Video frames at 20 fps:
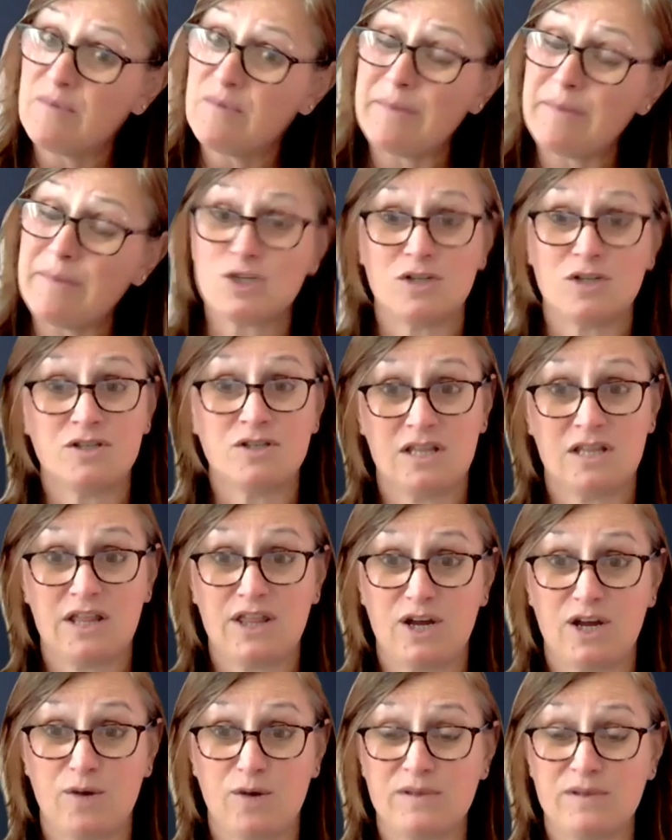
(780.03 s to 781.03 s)
to give permission to
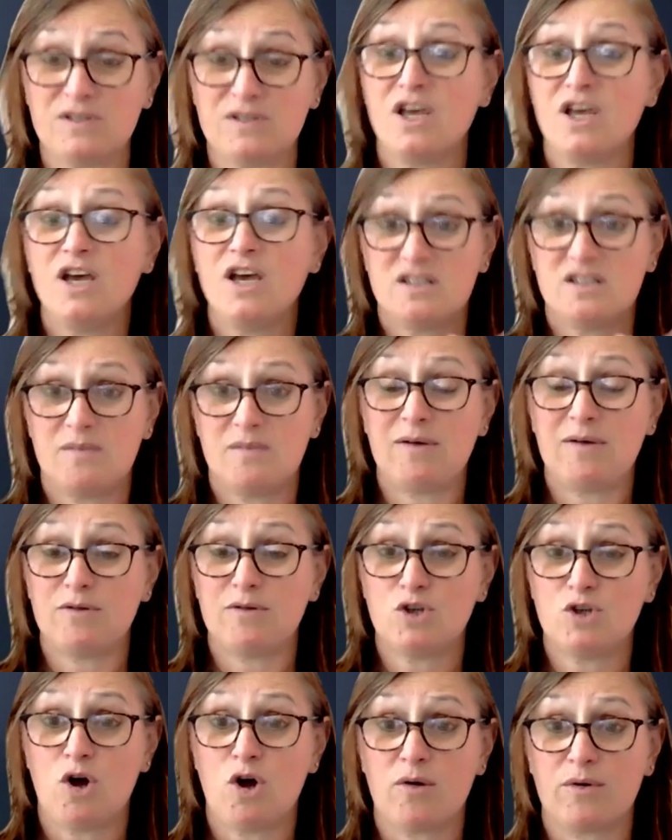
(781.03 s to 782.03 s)
the therapist to be
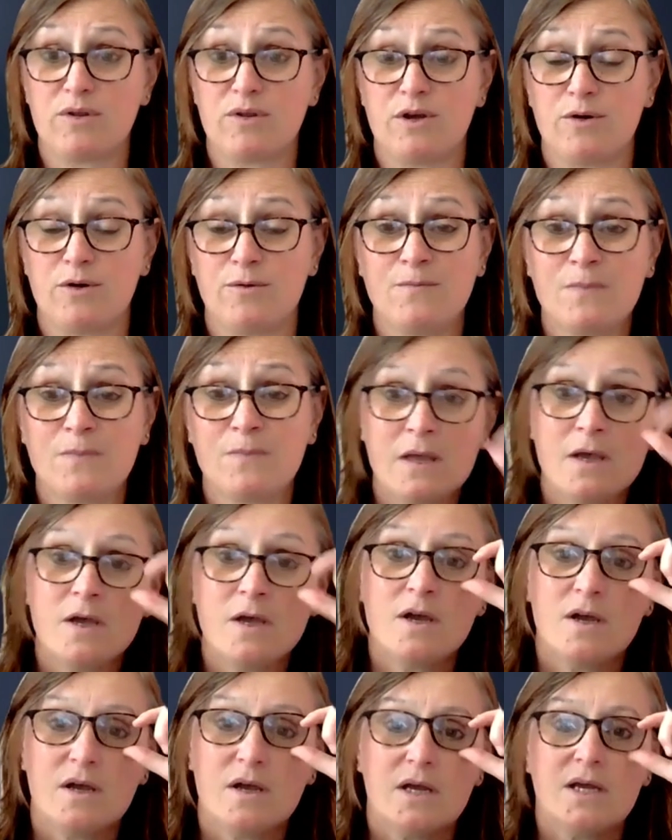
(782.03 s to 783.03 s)
able to talk with you.
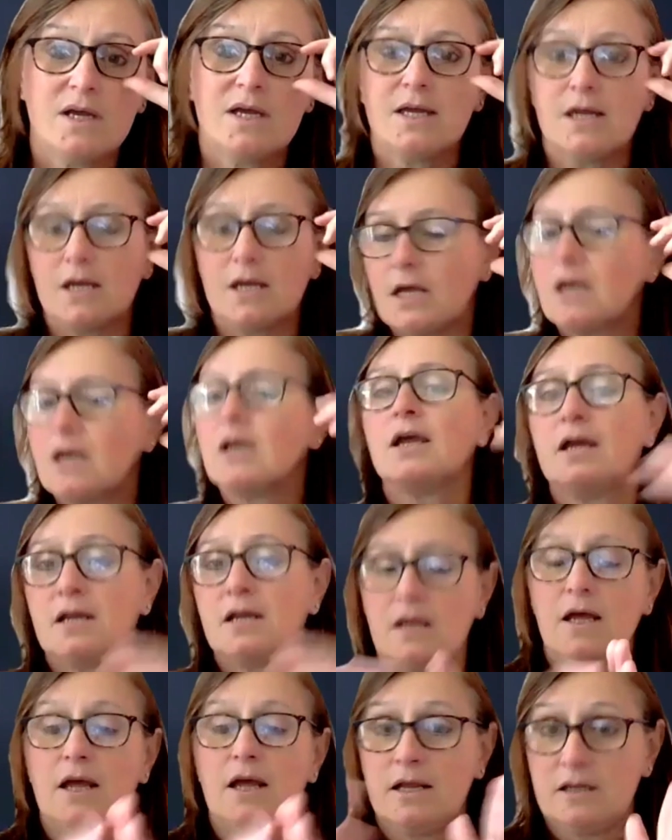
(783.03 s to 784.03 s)

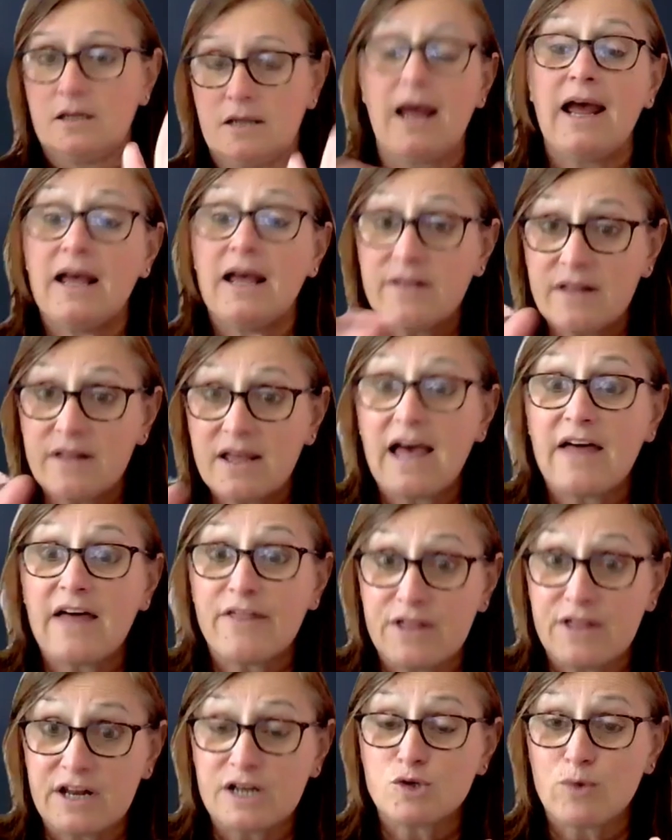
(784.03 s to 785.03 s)
And the
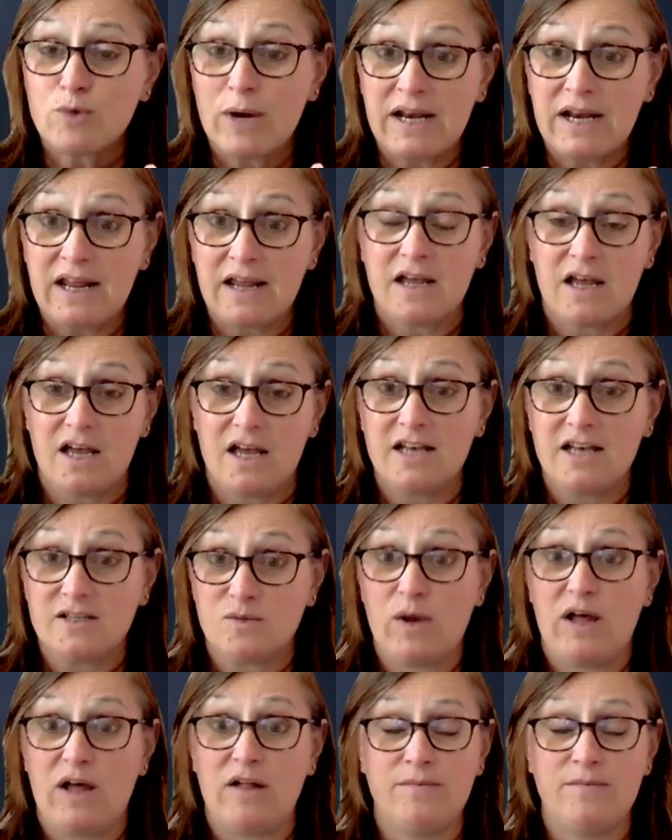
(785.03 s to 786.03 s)
athletic training
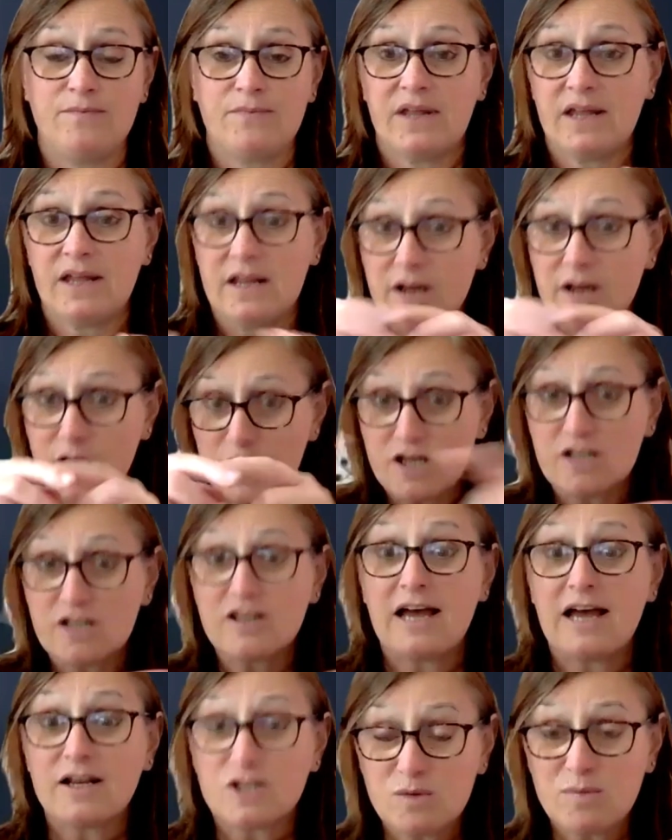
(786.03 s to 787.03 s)
as well. And
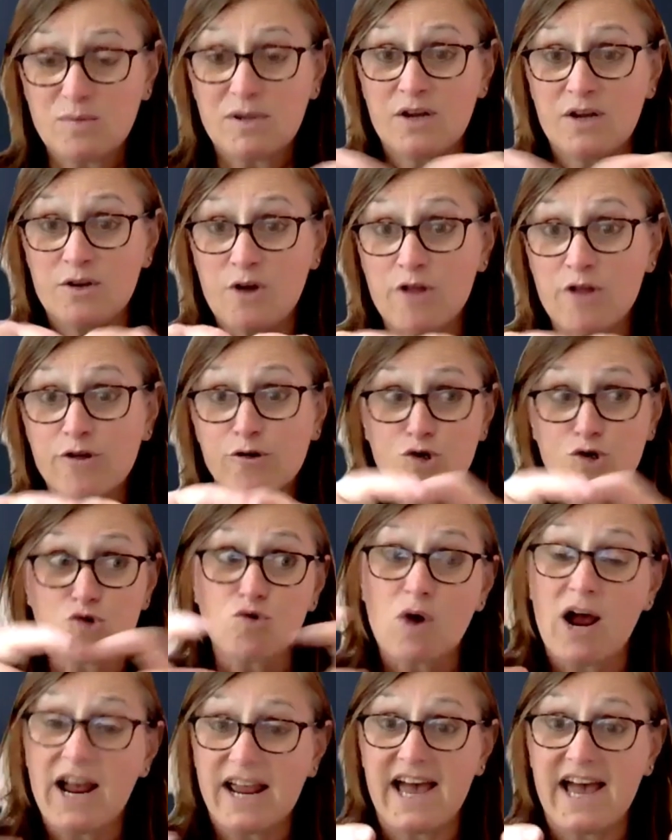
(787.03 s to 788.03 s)
that should be another
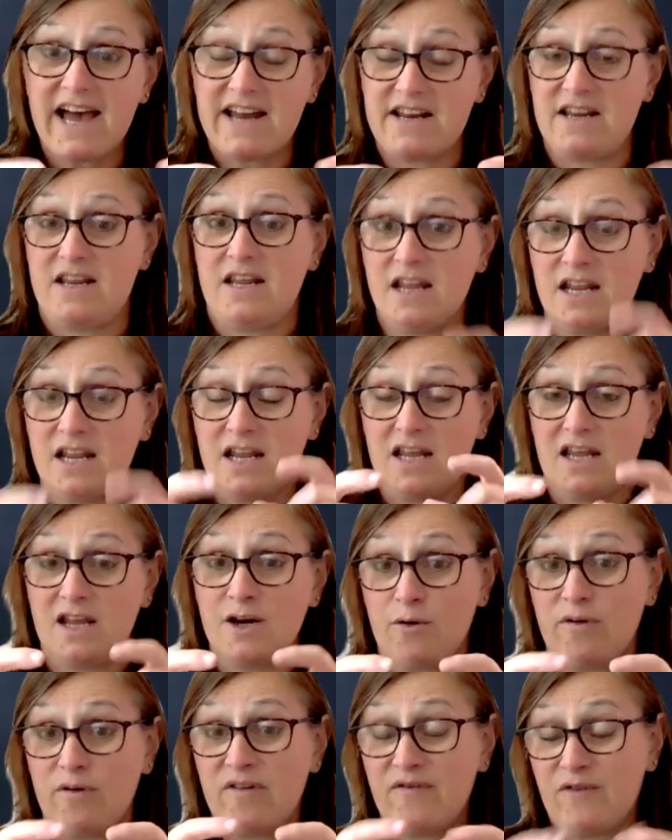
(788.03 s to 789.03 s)
triad.
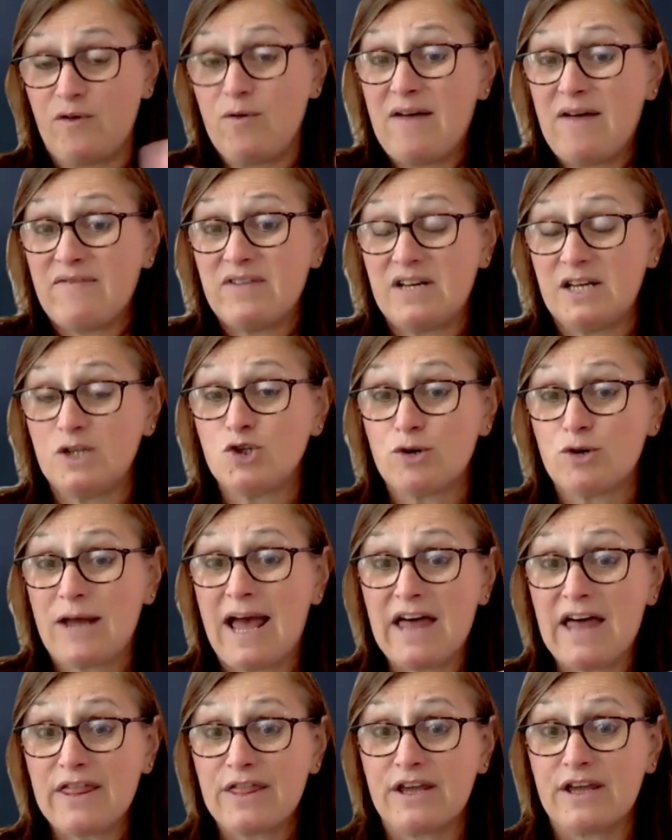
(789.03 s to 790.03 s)
If you have an
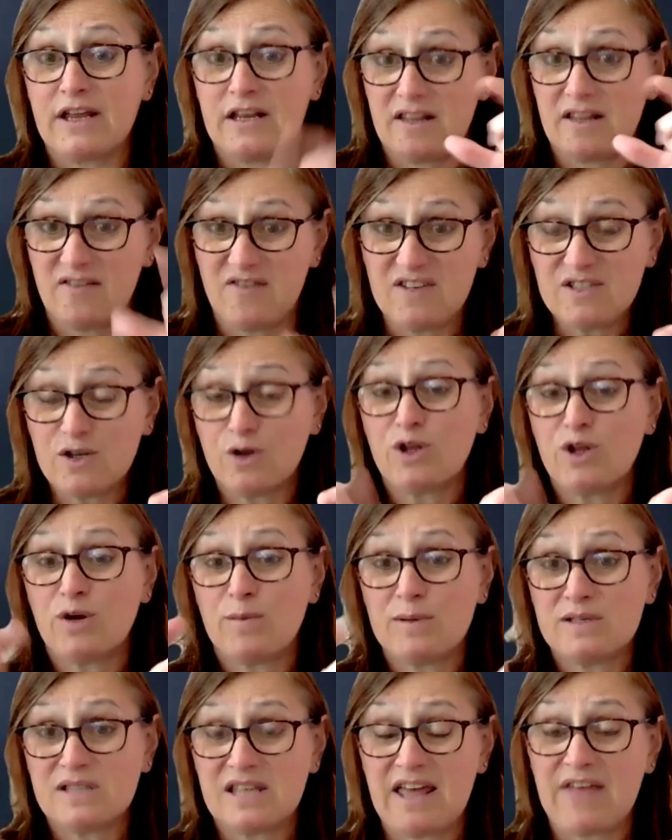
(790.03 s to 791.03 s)
injured athlete, the physical
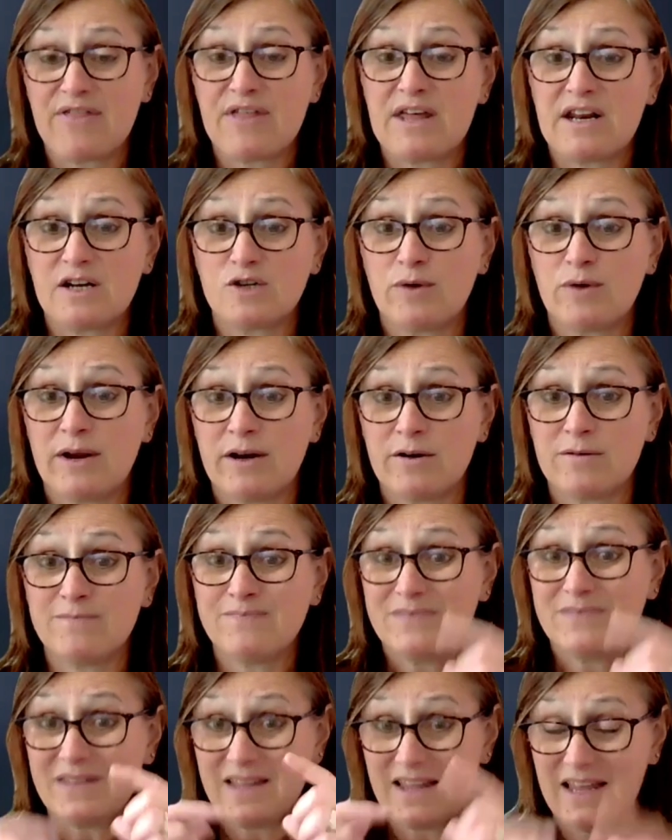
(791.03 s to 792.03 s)
therapist, the athletic
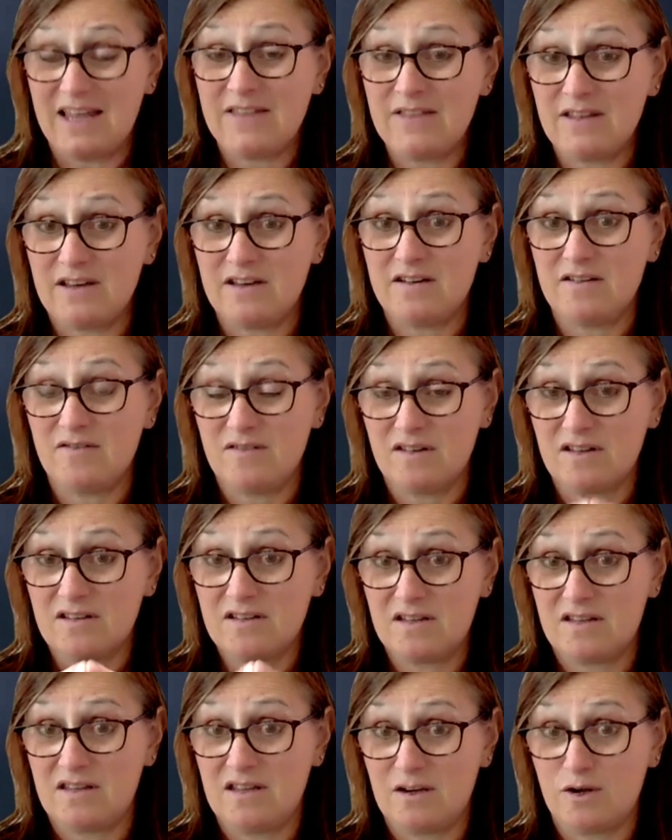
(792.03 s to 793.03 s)
trainer, and
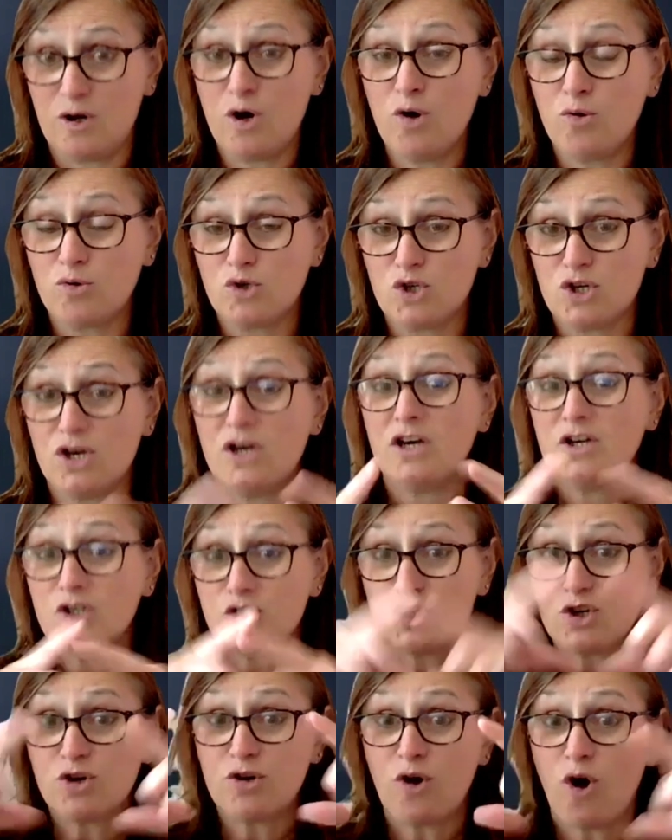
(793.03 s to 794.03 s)
the coach
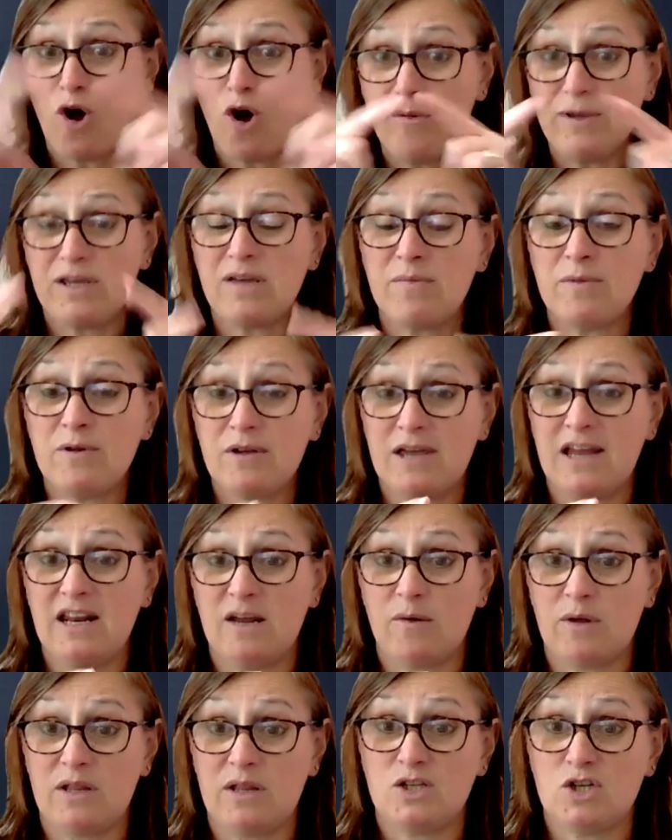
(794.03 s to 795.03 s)
should all be
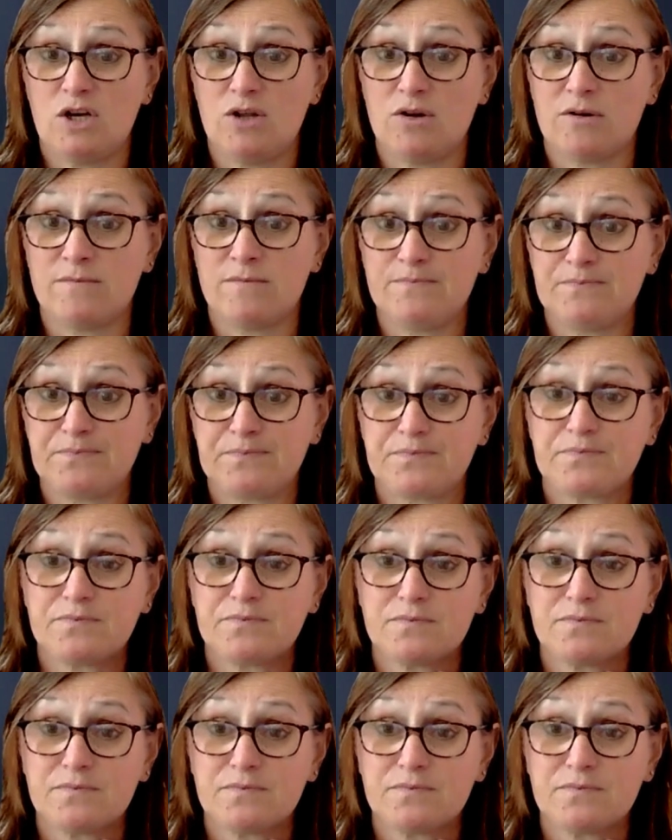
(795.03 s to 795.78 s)
communicating with each other.